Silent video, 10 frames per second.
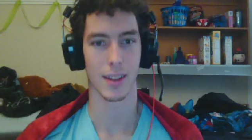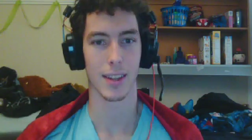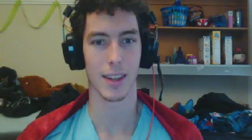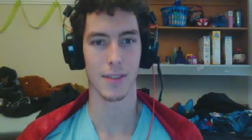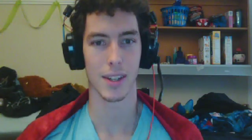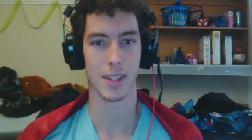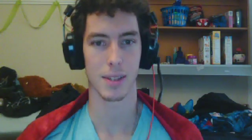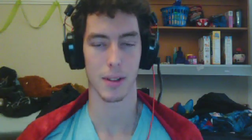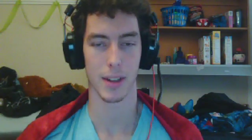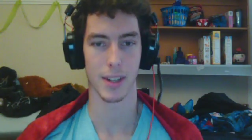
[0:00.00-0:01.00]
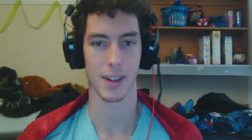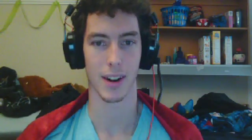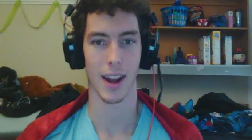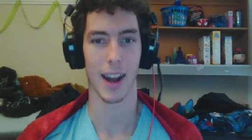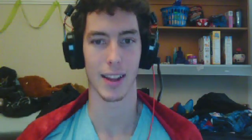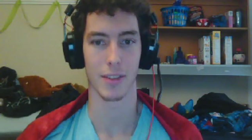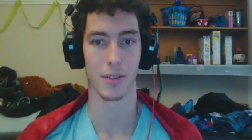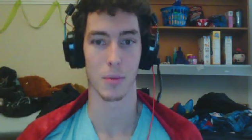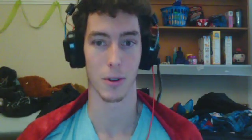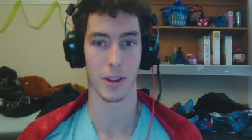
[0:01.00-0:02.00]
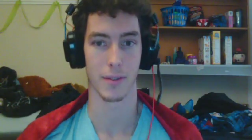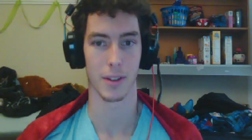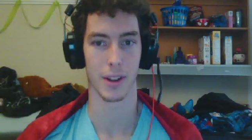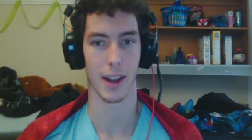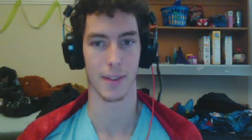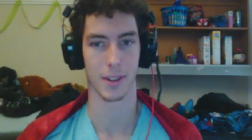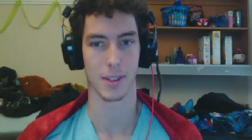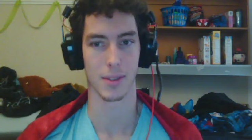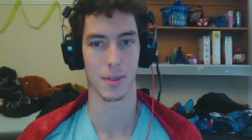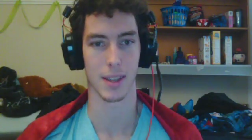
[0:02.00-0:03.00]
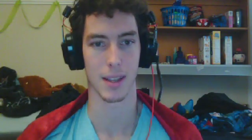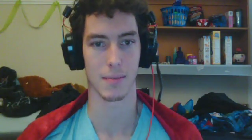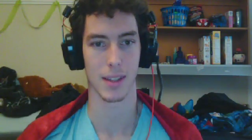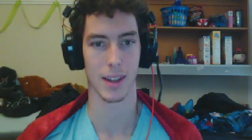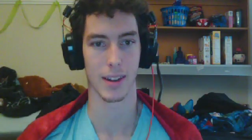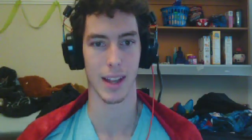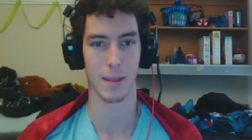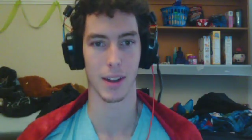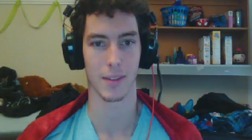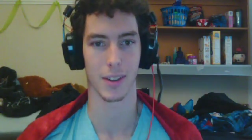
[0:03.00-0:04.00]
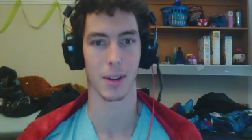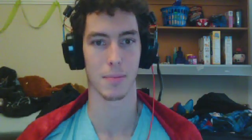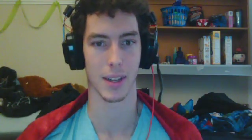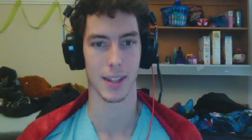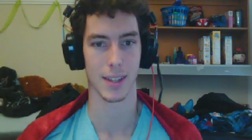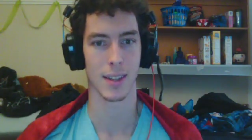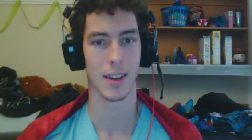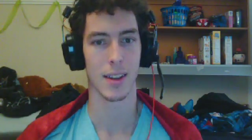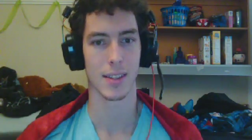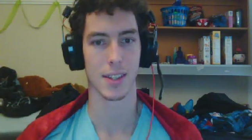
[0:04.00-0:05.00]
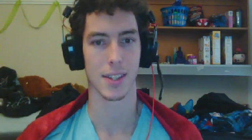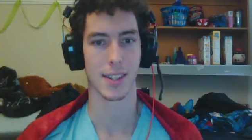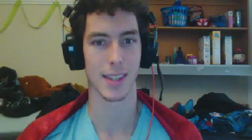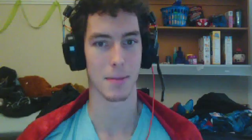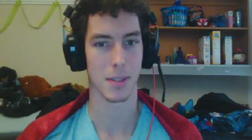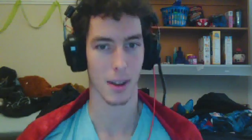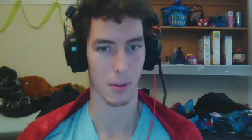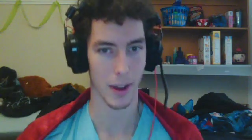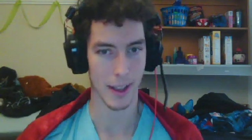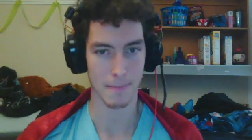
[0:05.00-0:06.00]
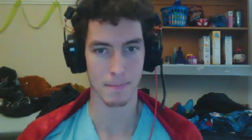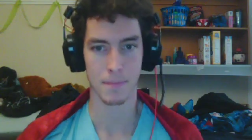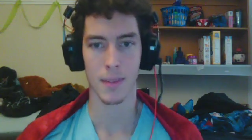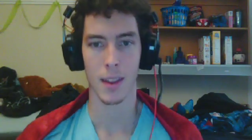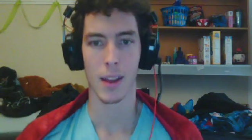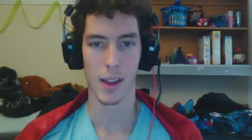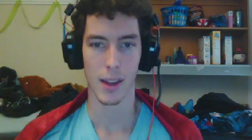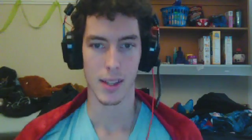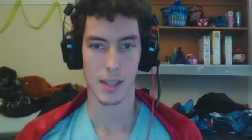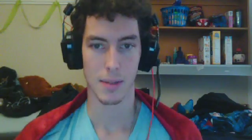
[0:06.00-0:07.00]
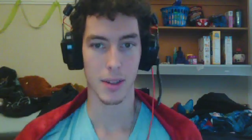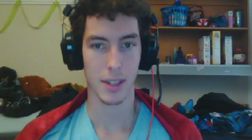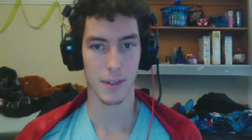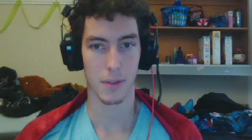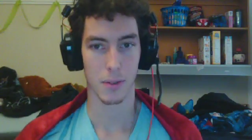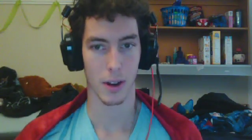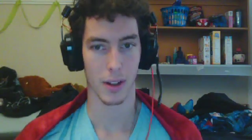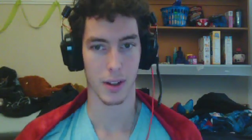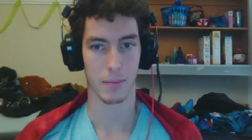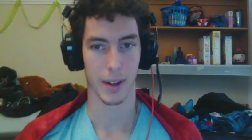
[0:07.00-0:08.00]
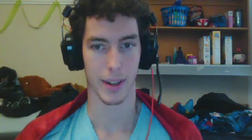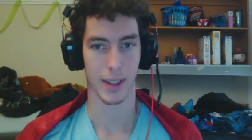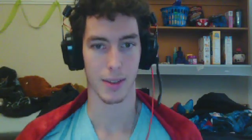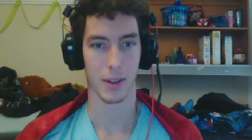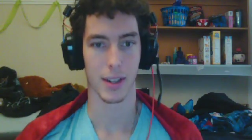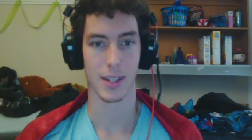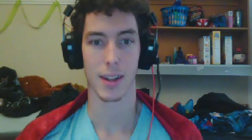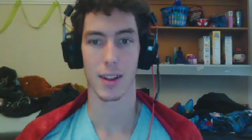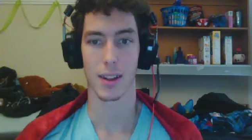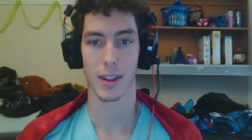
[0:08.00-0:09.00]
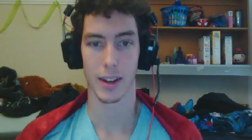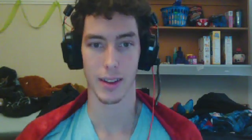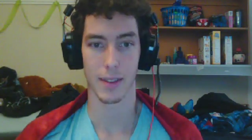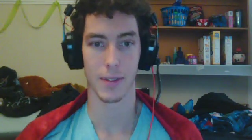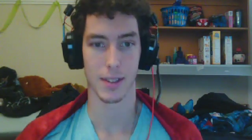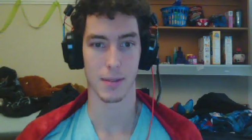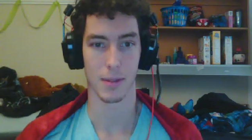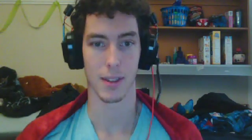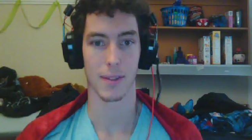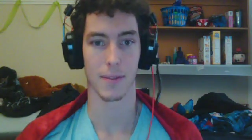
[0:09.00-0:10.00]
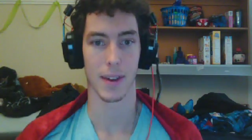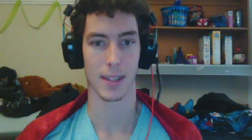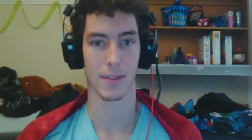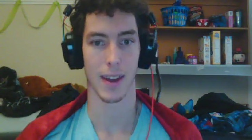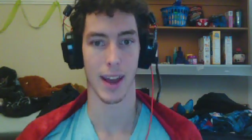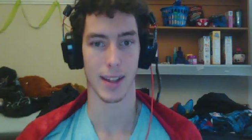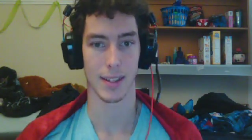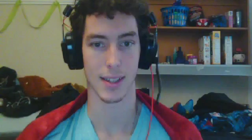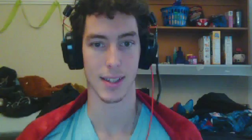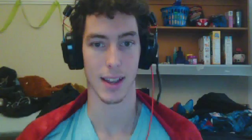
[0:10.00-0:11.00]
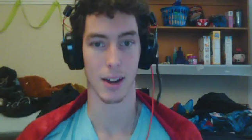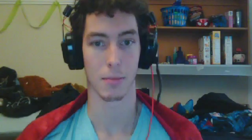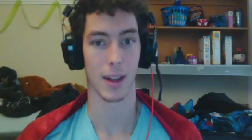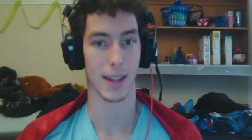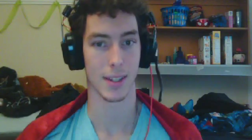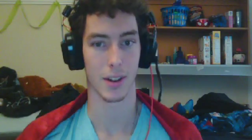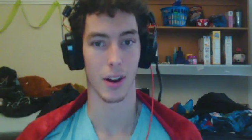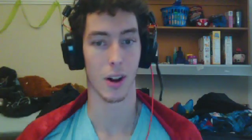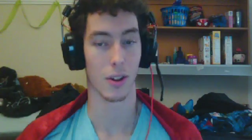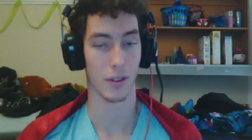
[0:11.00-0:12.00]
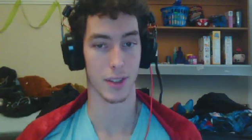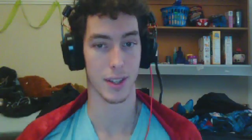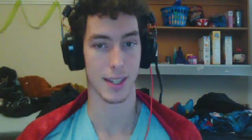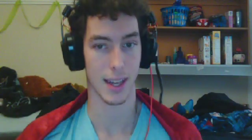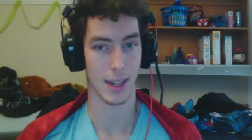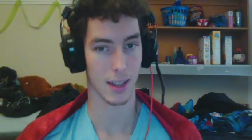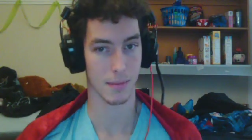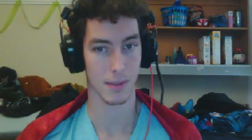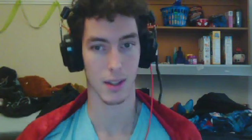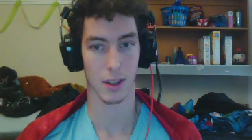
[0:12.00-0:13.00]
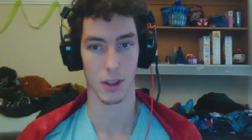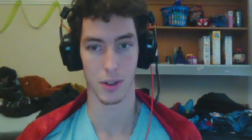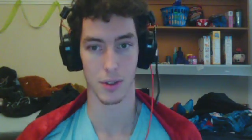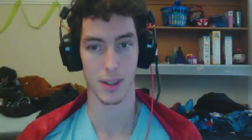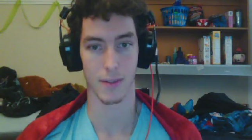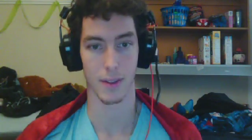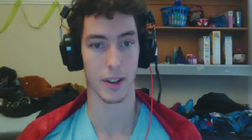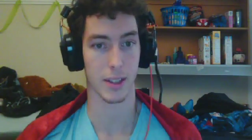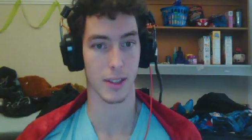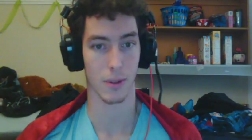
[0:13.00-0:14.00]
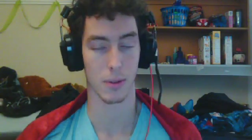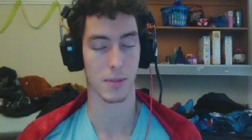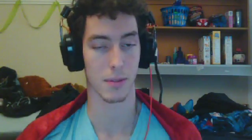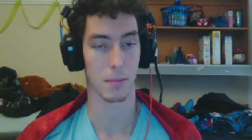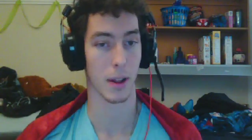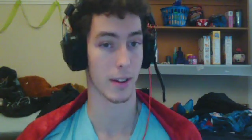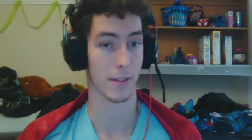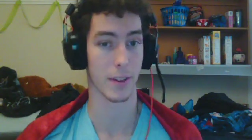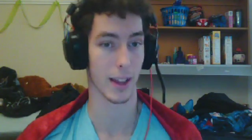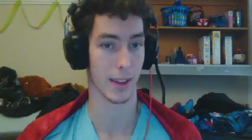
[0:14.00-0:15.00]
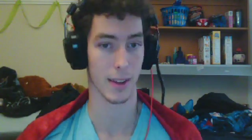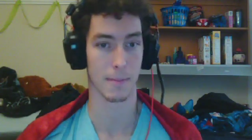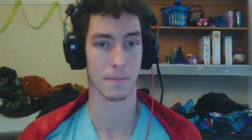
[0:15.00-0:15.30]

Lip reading: League of Legends players are highly rewarded for their efforts with teams that are named after companies, such as Samsung White. Similar to football in America, where it is clearly visible the effects of ads as they are plastered all over the stadiums, clothes, and various forms of paraphernalia.